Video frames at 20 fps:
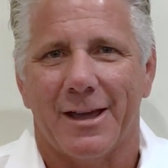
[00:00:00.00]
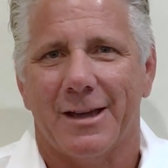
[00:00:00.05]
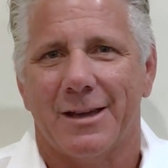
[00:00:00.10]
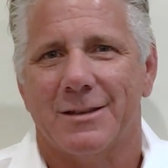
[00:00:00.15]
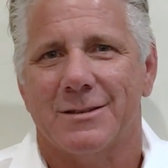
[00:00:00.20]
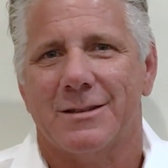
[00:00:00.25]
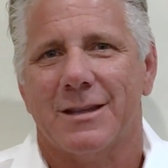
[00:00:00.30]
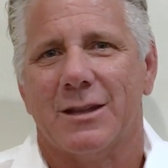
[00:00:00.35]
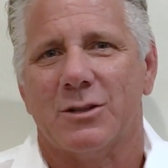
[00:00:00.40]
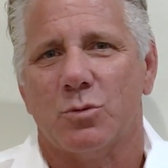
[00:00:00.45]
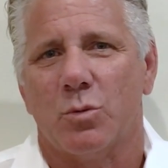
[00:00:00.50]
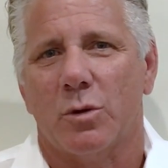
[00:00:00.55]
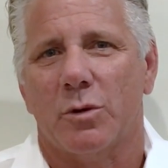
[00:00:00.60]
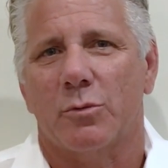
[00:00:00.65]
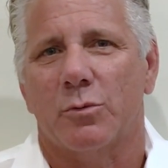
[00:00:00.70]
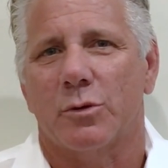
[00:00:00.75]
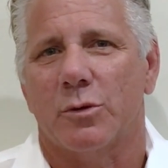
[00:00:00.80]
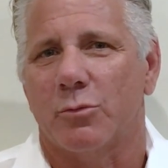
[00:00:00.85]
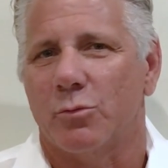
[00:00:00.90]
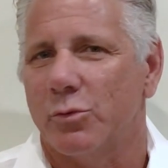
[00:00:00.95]
Because that's where
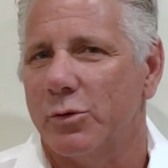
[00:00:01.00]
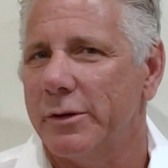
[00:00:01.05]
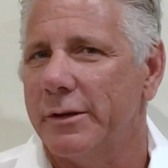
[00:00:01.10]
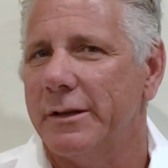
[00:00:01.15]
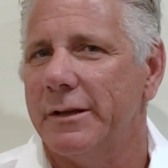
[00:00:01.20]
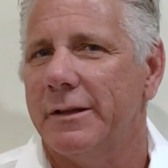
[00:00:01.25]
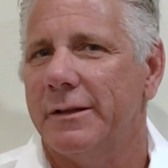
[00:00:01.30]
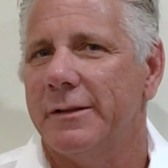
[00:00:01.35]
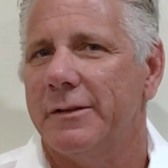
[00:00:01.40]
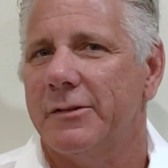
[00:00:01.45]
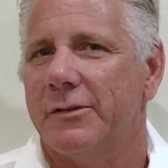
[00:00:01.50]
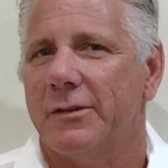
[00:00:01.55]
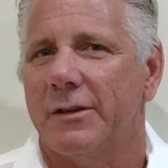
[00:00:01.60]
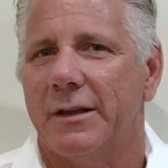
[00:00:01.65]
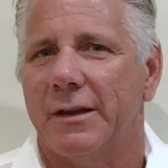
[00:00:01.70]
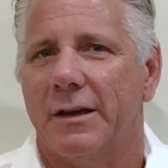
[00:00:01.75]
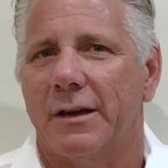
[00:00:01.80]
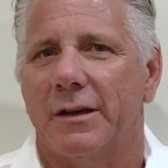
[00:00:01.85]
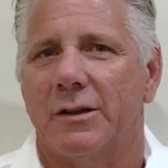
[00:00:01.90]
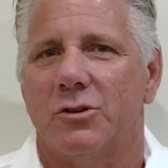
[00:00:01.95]
we're really
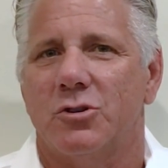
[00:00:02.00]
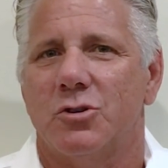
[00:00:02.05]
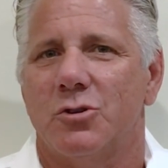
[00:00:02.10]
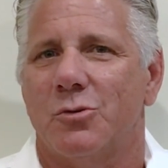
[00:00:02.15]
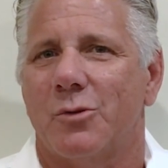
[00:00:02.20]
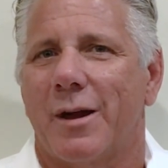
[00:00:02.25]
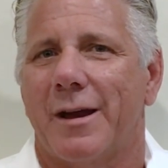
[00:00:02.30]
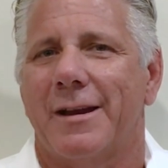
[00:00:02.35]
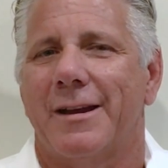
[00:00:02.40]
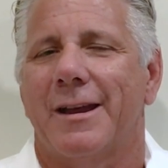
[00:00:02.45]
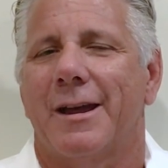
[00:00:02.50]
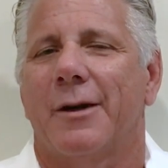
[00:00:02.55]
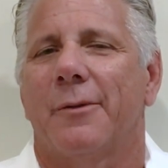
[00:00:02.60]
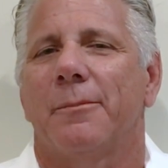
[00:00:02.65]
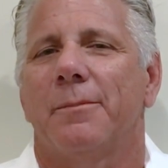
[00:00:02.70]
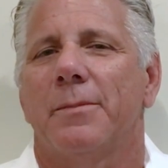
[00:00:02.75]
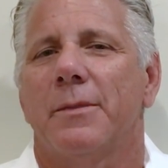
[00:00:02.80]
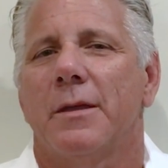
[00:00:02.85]
seeing an issue right now.